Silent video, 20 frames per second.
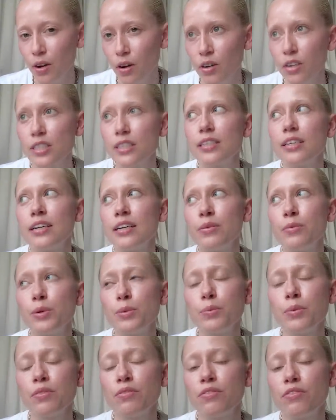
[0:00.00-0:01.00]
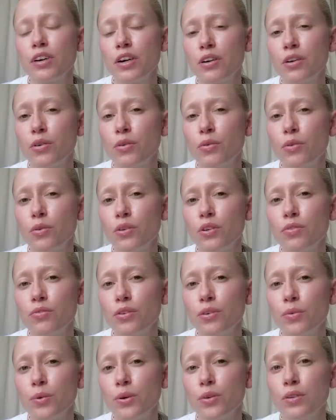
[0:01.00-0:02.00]
Honestly, it would be very rude if
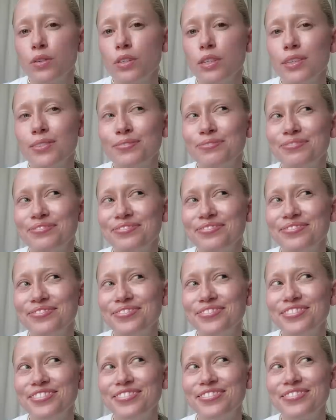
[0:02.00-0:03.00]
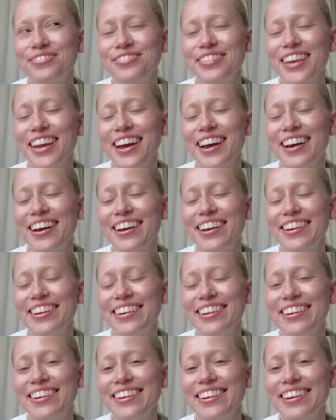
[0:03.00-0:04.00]
you wouldn't.
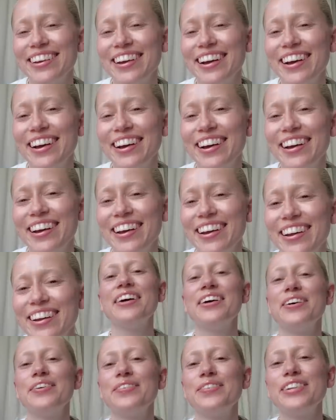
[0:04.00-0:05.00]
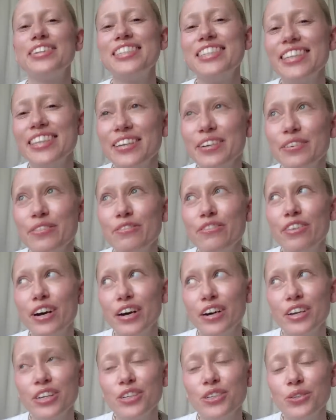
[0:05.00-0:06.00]
And I will see you
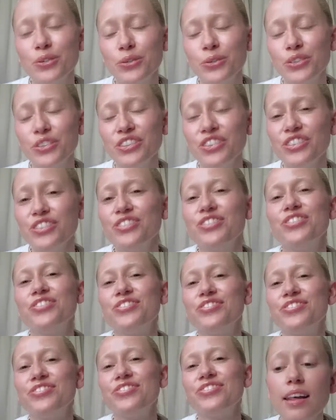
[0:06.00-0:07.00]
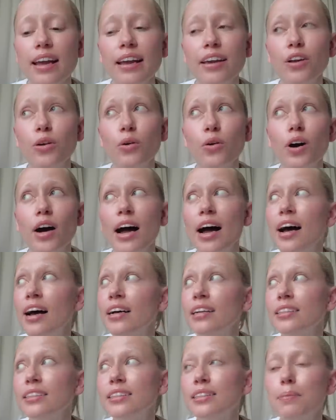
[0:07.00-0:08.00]
very soon. Thank you
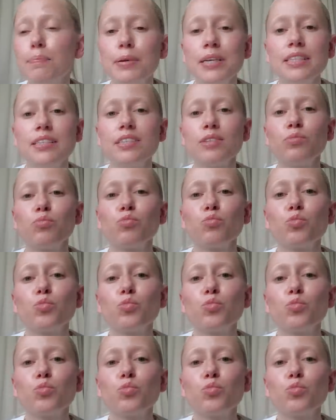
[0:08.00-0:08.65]
and peace.